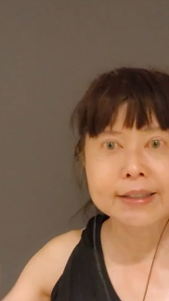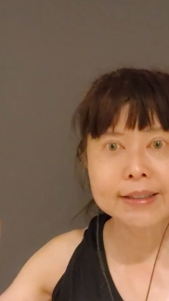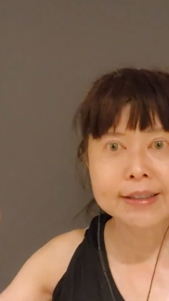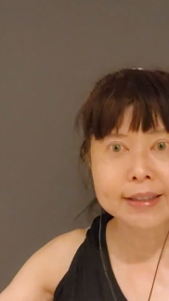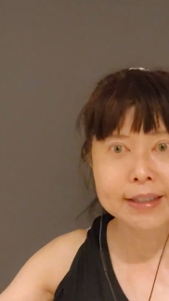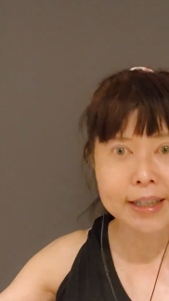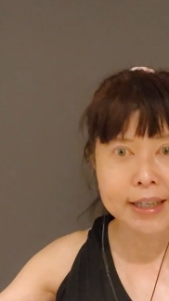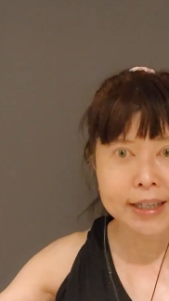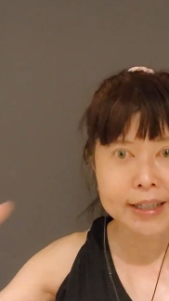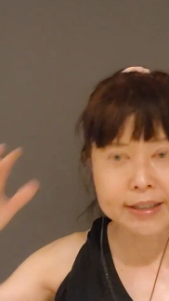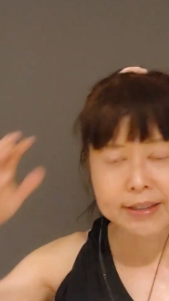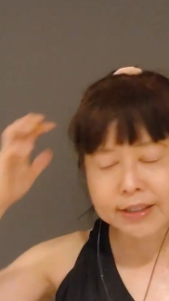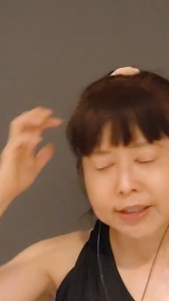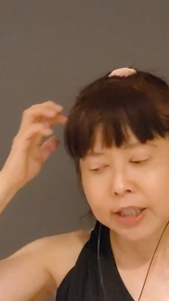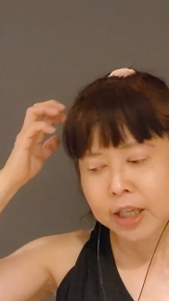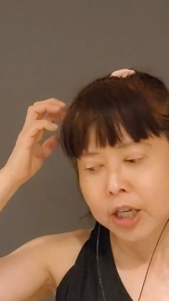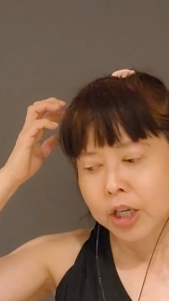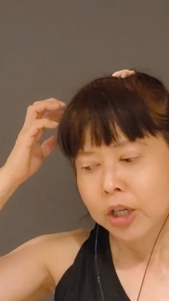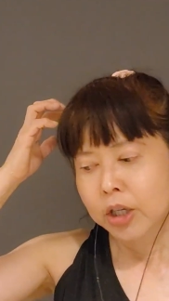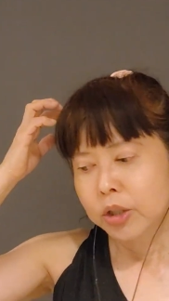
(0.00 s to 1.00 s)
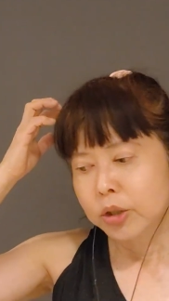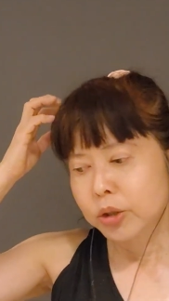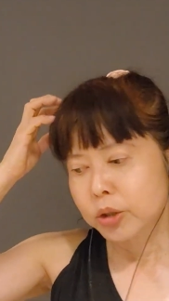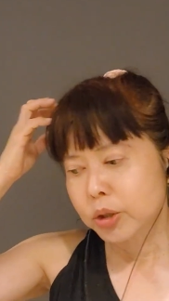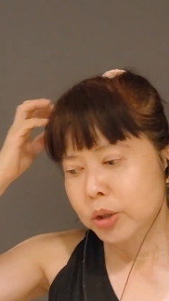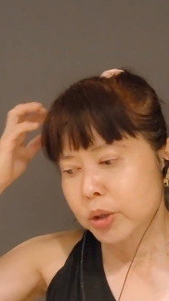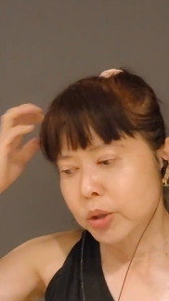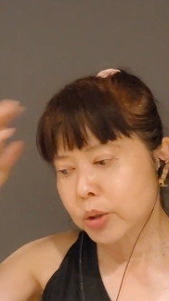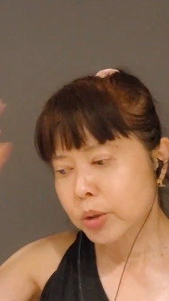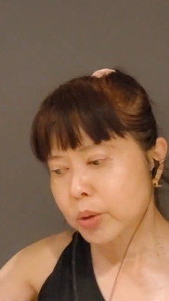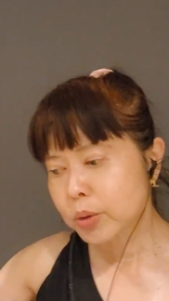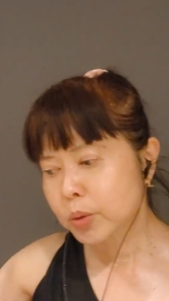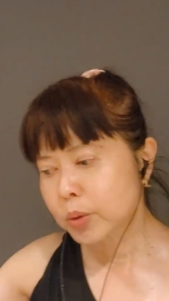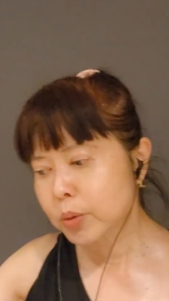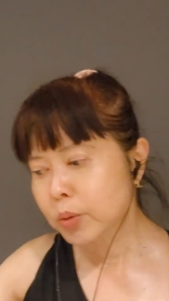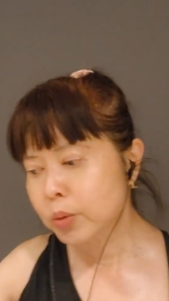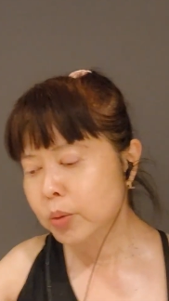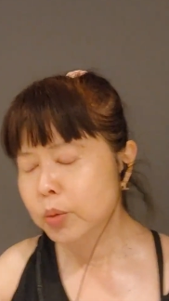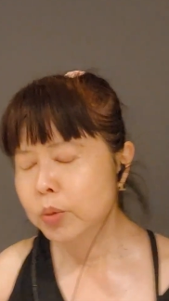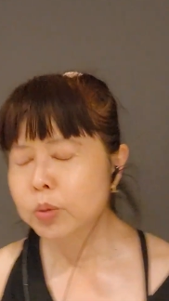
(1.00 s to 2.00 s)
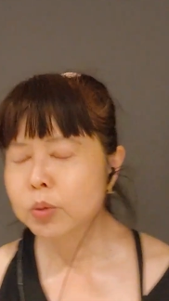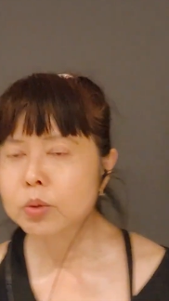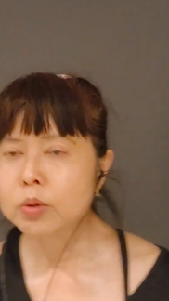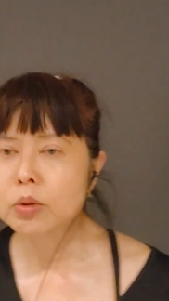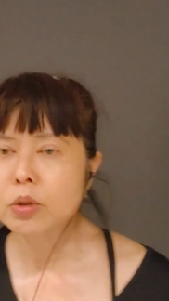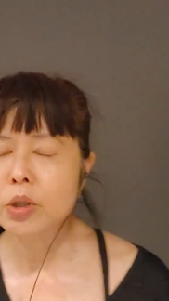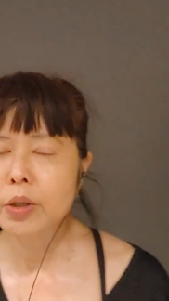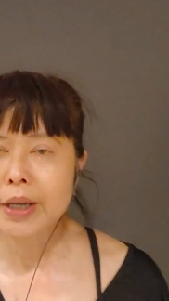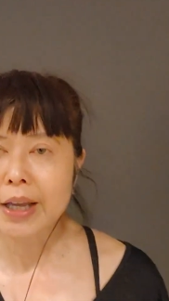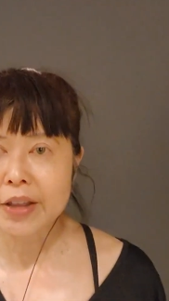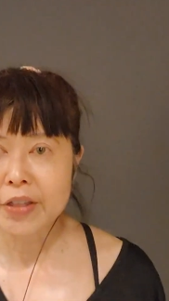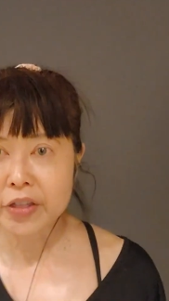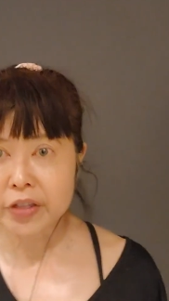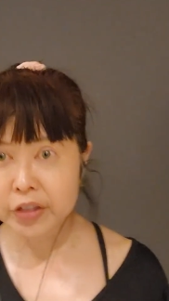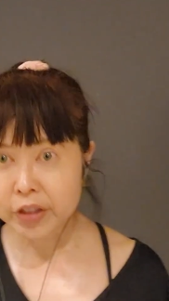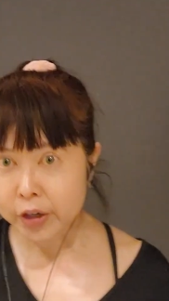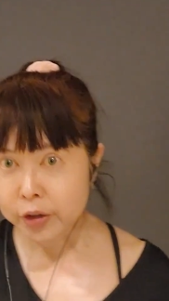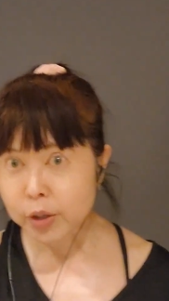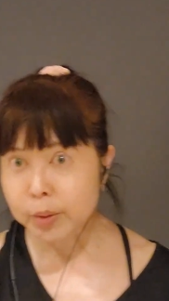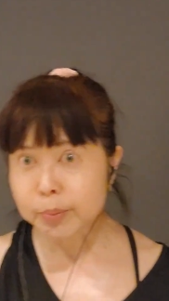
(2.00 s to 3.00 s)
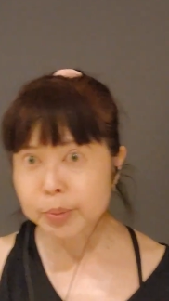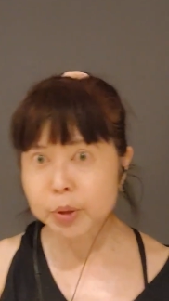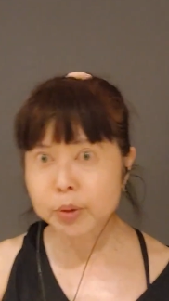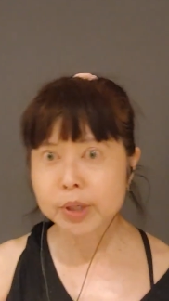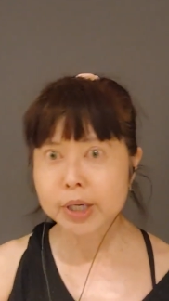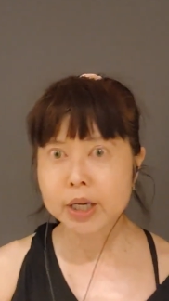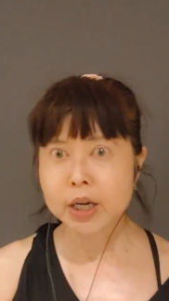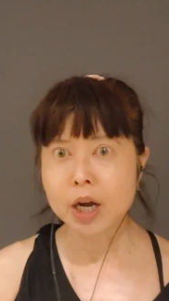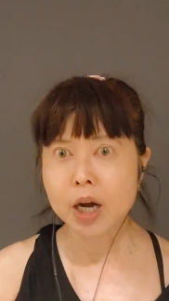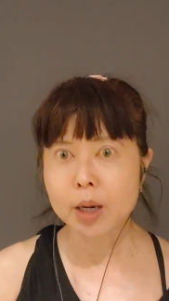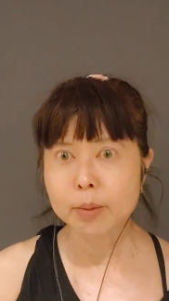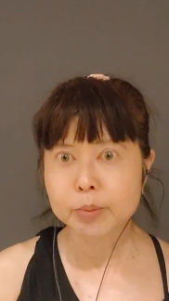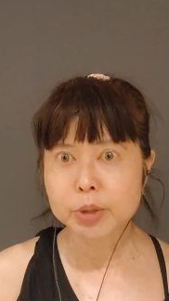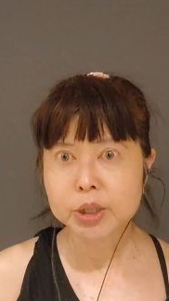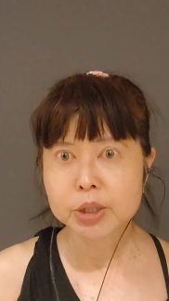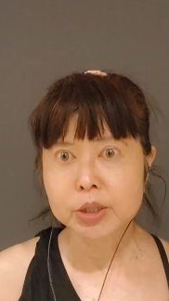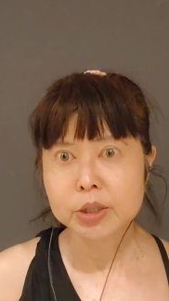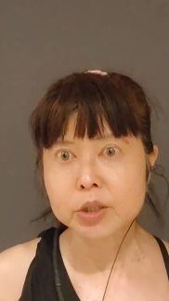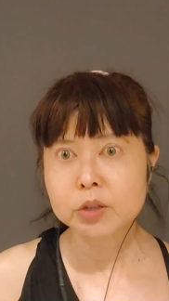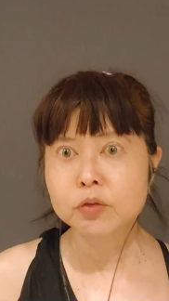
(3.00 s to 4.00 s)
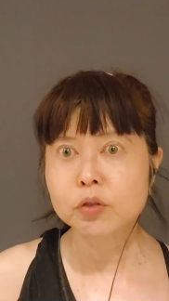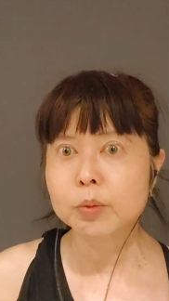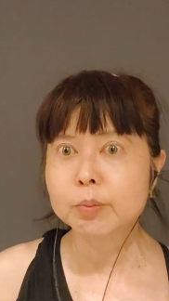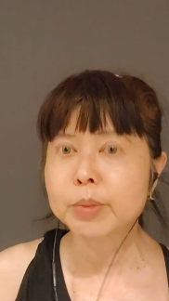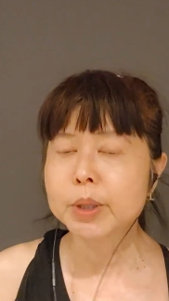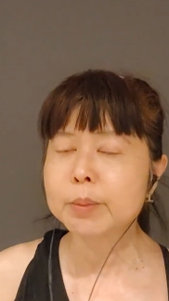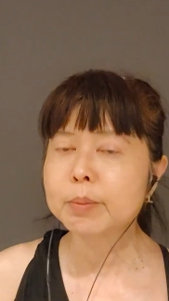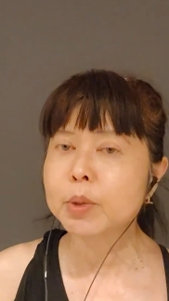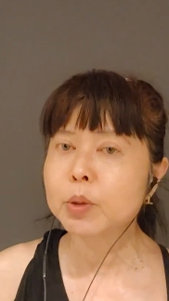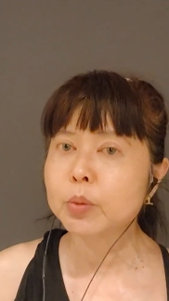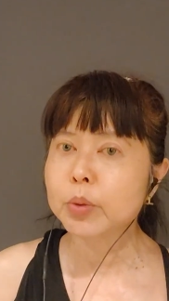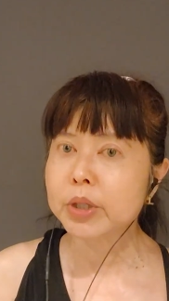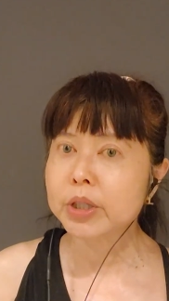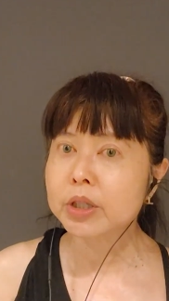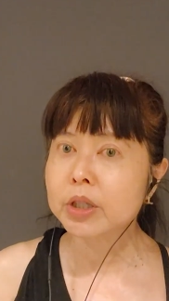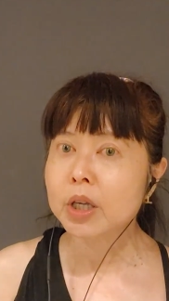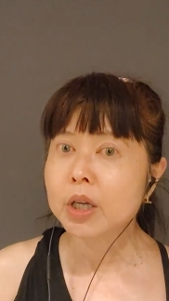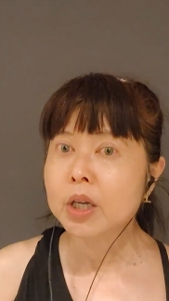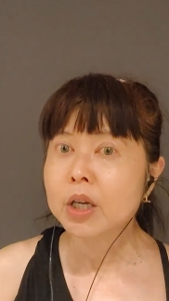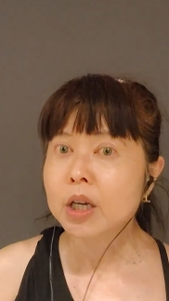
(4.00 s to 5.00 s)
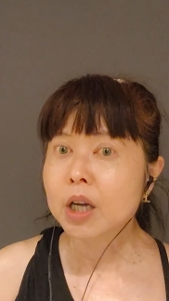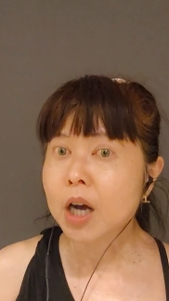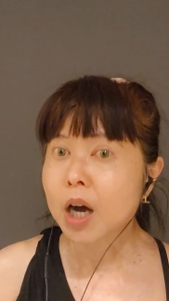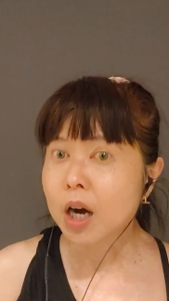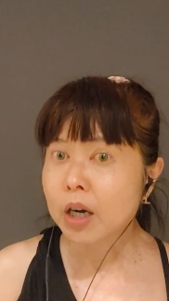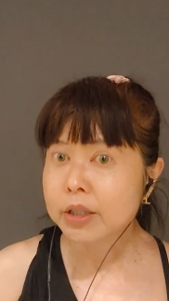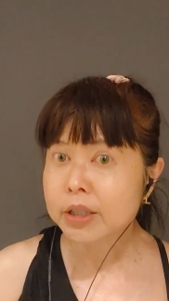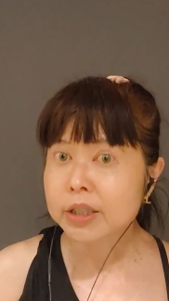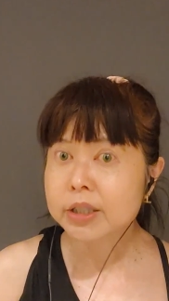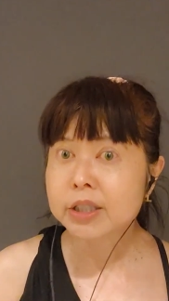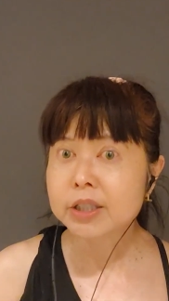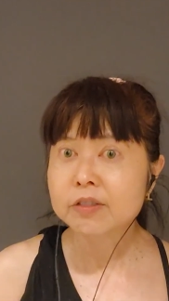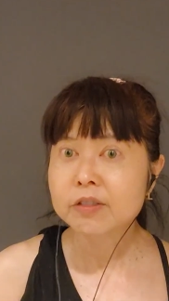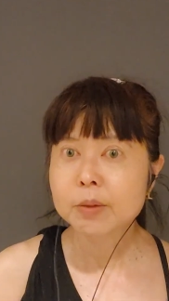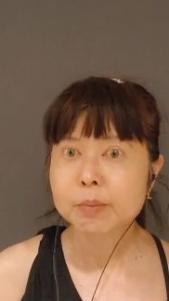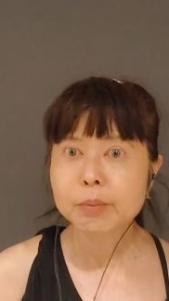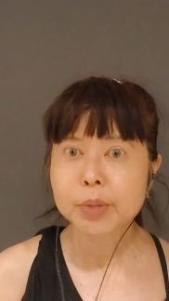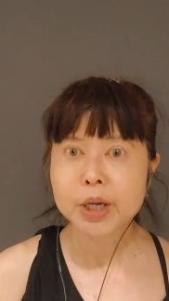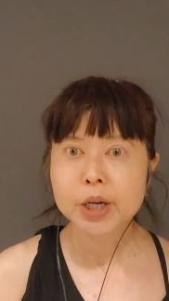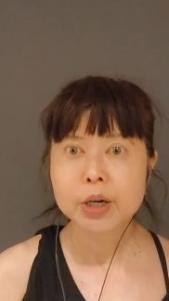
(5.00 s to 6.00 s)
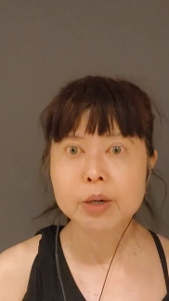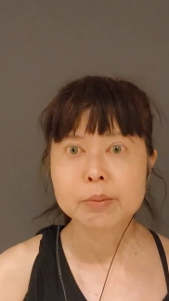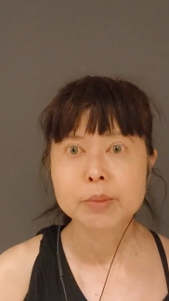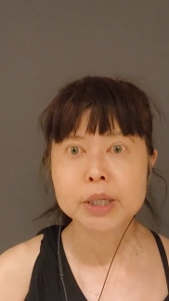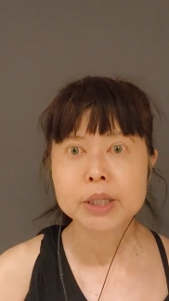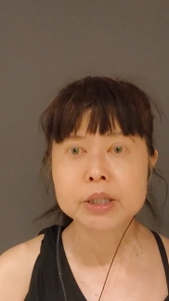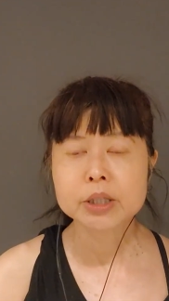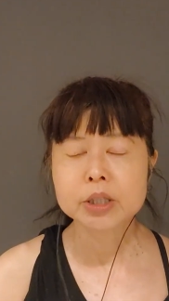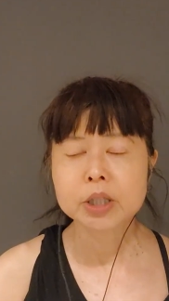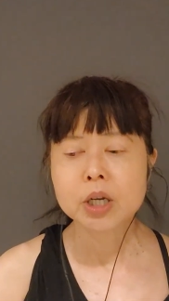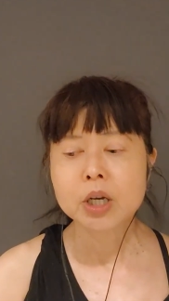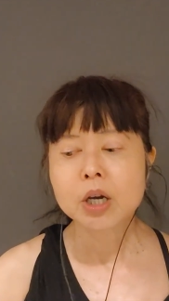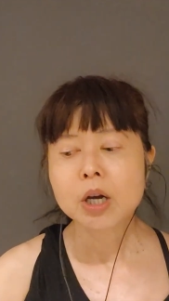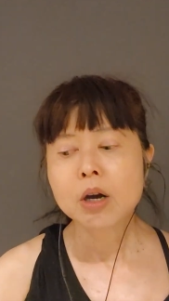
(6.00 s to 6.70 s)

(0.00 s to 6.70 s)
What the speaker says: this to look at therapeutic options for people with cognitive impairment